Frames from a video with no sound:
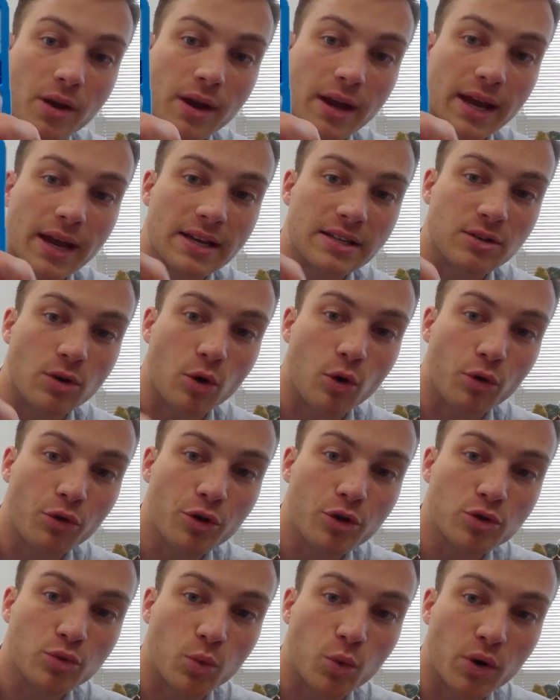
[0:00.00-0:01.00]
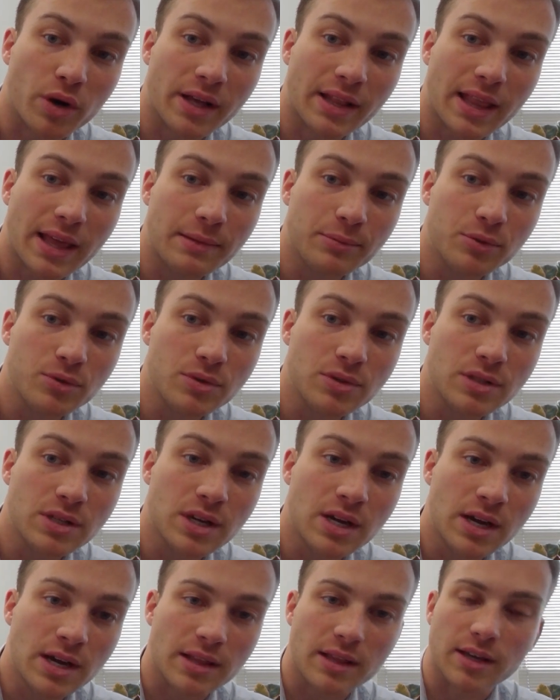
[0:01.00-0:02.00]
Okay, so all those warning labels,
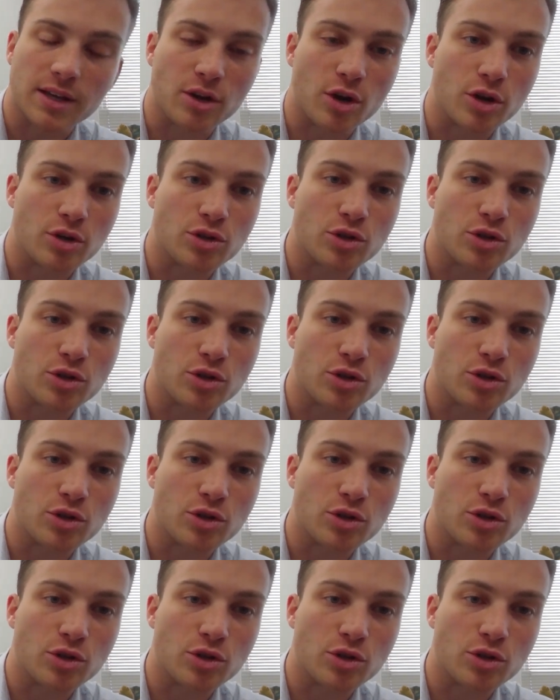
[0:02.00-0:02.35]
you know,